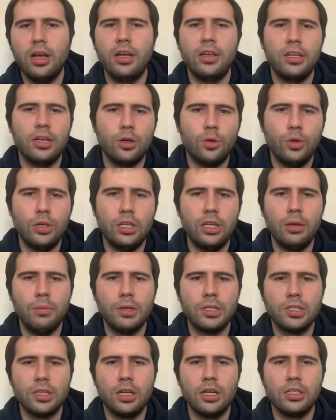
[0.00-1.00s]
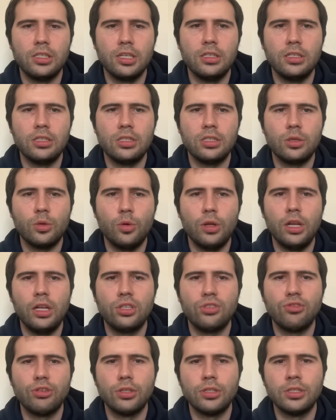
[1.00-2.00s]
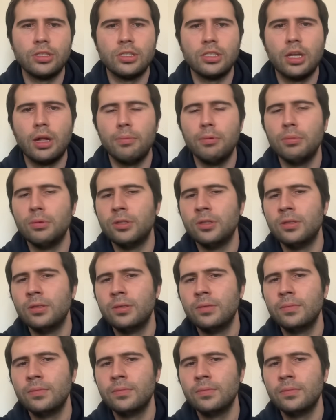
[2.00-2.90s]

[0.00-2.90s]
Yeah, queen d8 makes a lot of sense. Queen h4 is unstoppable.